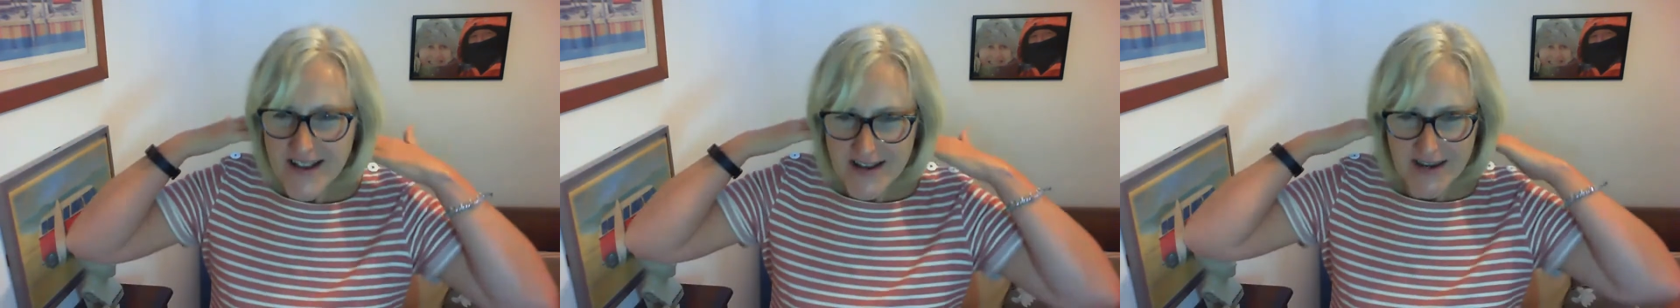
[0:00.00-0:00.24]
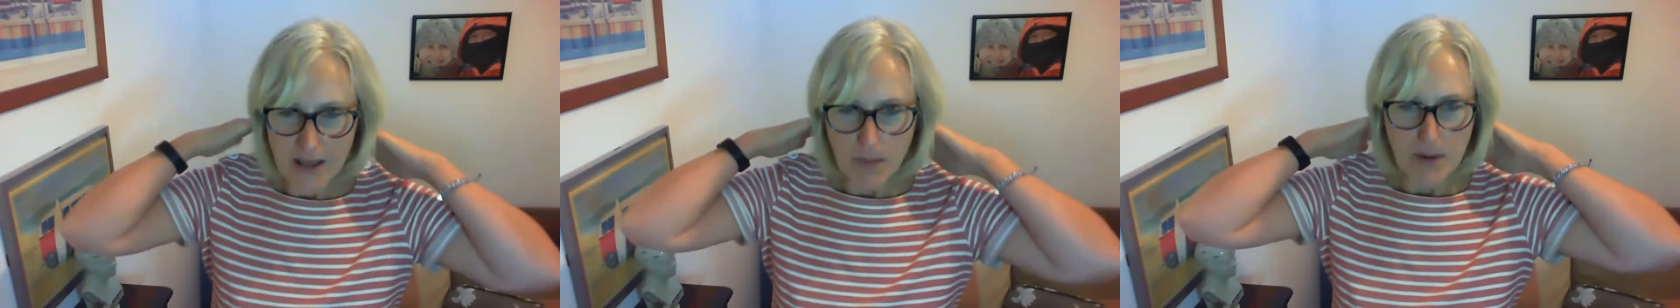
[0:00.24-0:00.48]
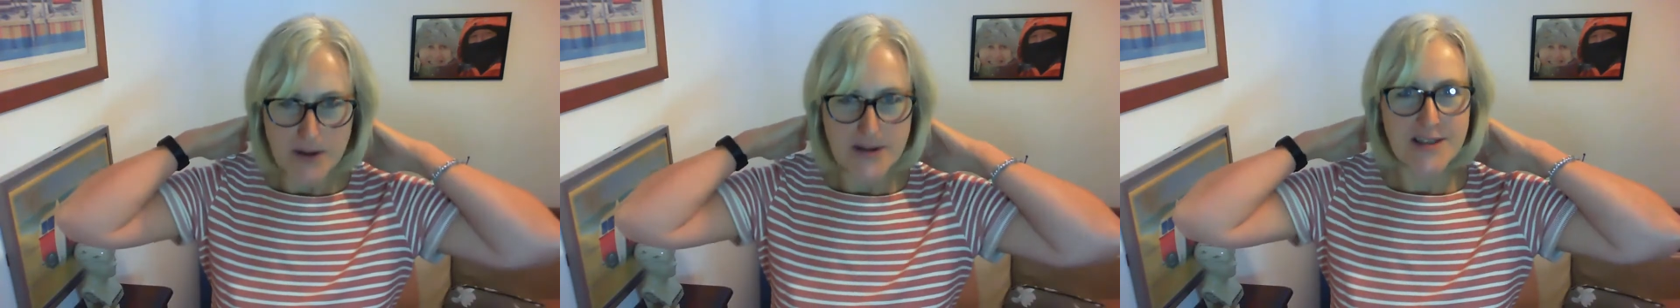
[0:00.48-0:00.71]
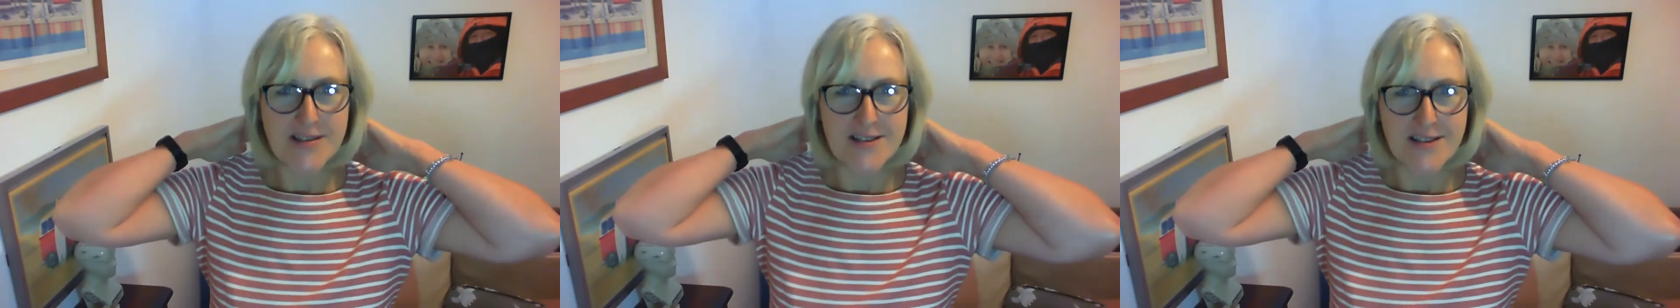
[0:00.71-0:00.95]
deep and
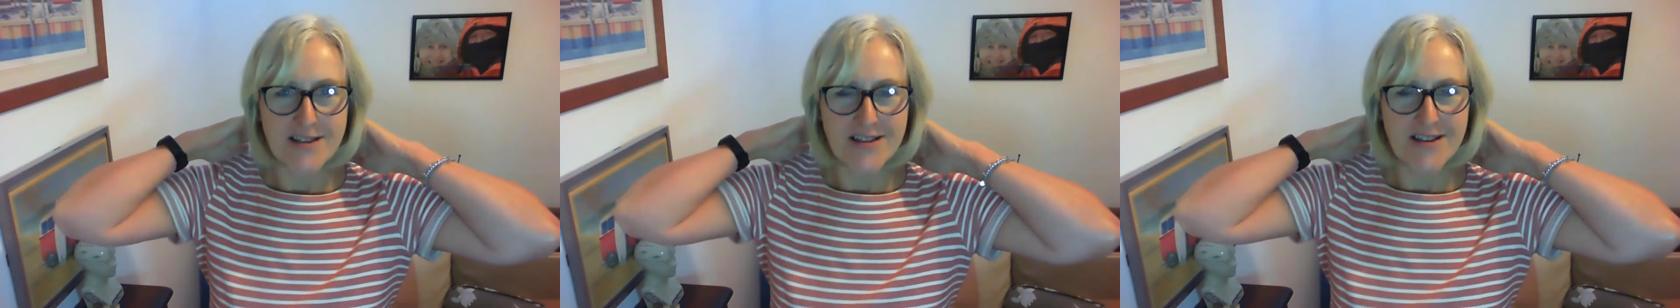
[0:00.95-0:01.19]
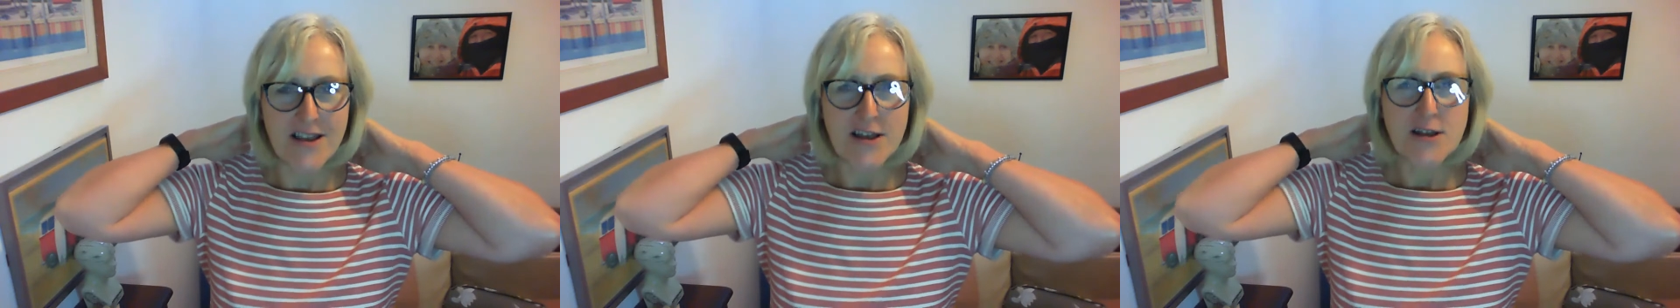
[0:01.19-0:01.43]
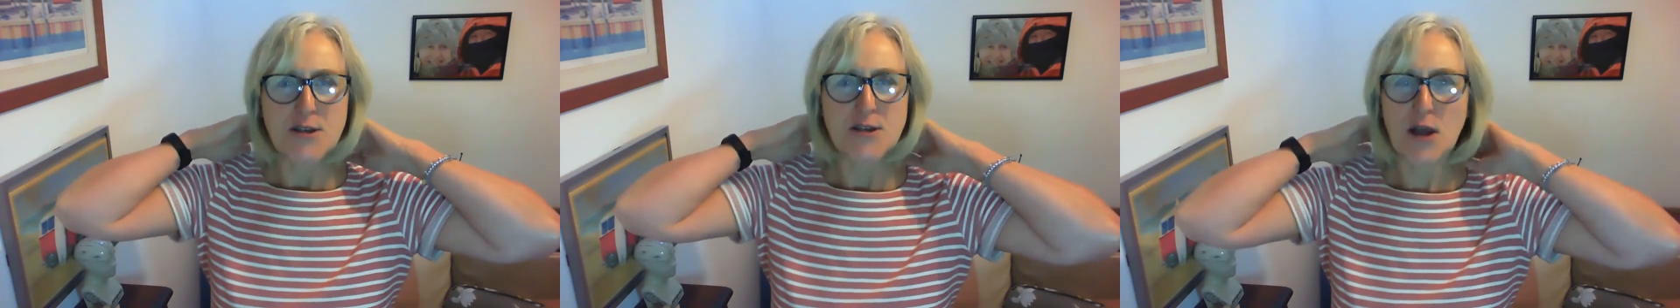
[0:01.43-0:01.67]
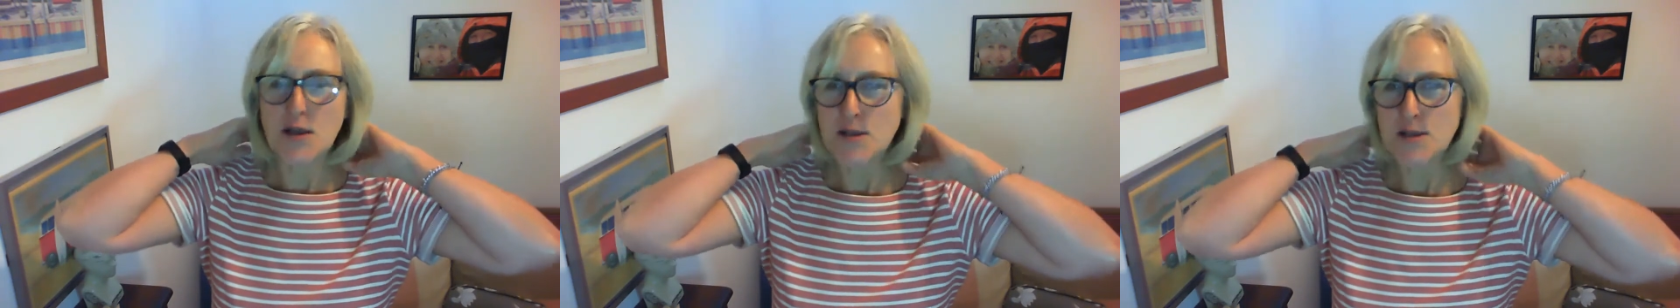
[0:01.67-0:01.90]
distant,
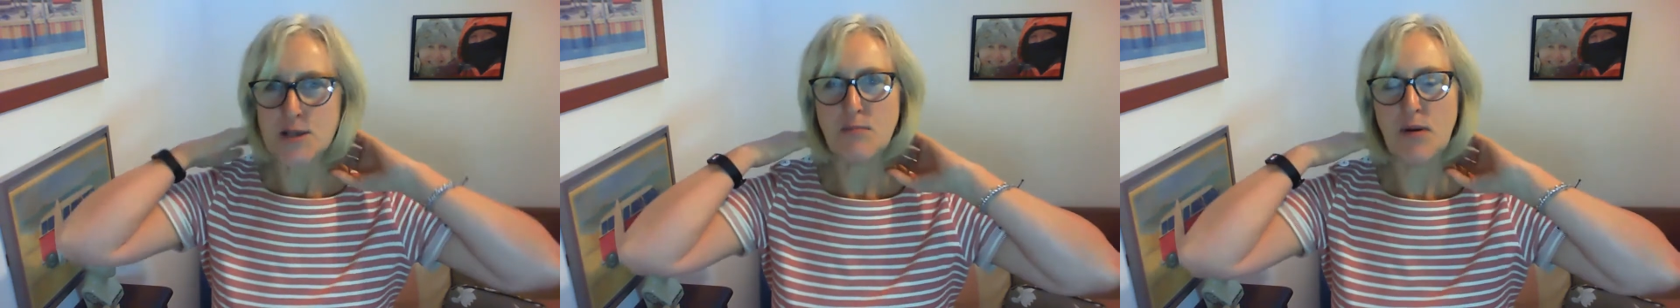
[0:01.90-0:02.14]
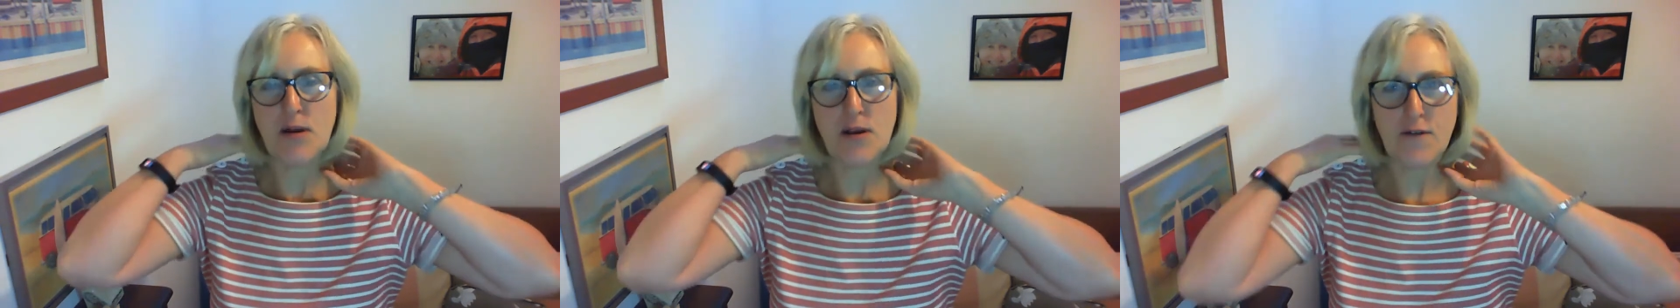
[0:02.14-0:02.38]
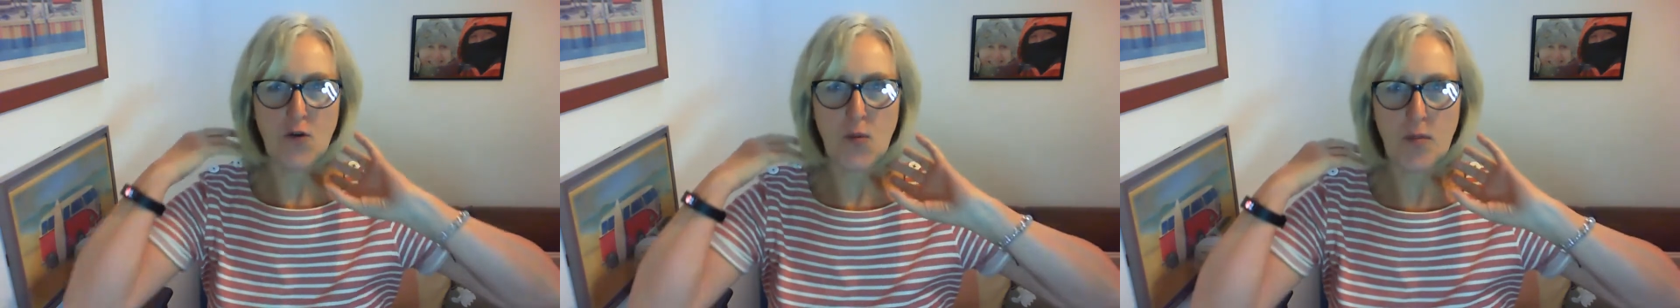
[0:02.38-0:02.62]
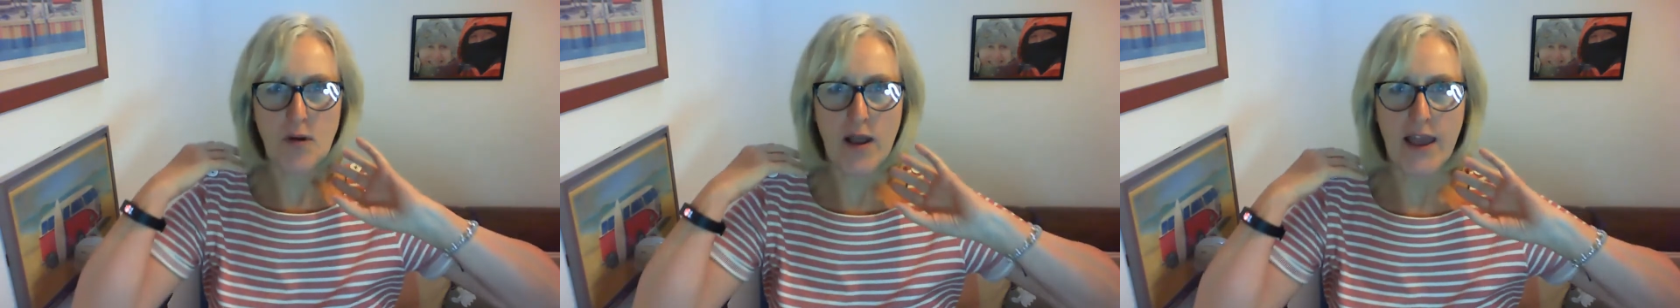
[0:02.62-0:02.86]
dusty part of your
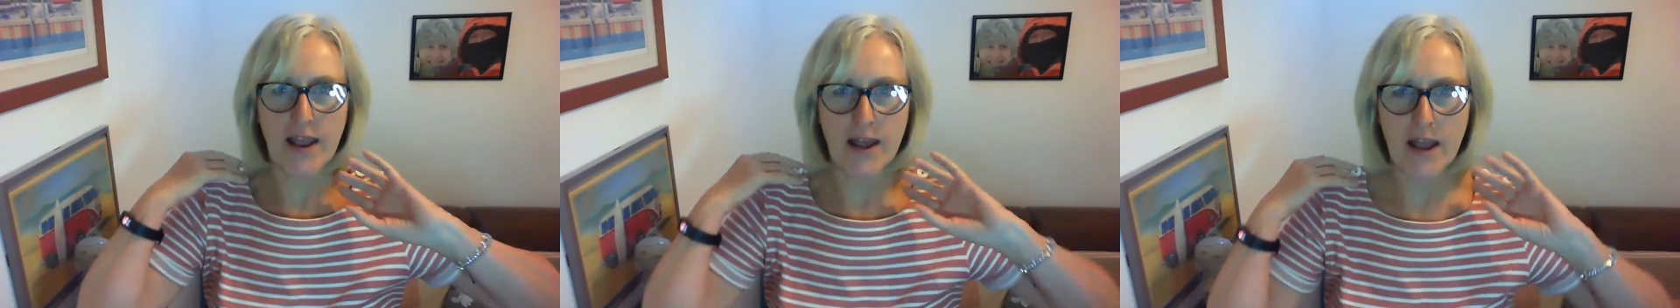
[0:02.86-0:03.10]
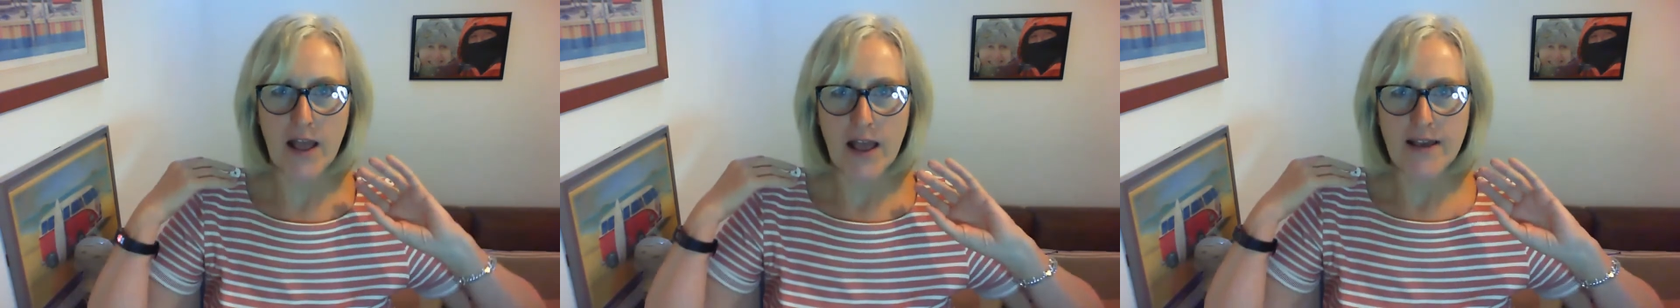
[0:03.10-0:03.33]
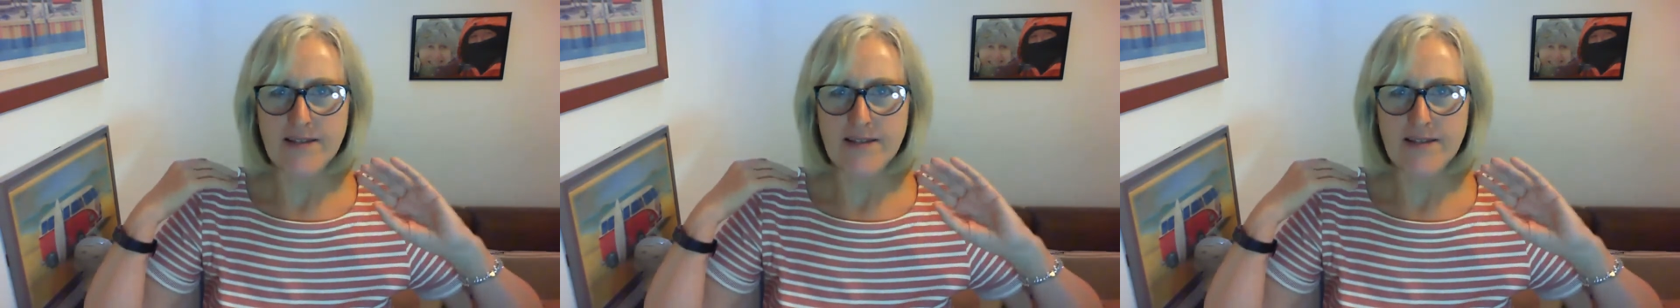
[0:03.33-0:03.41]
brain.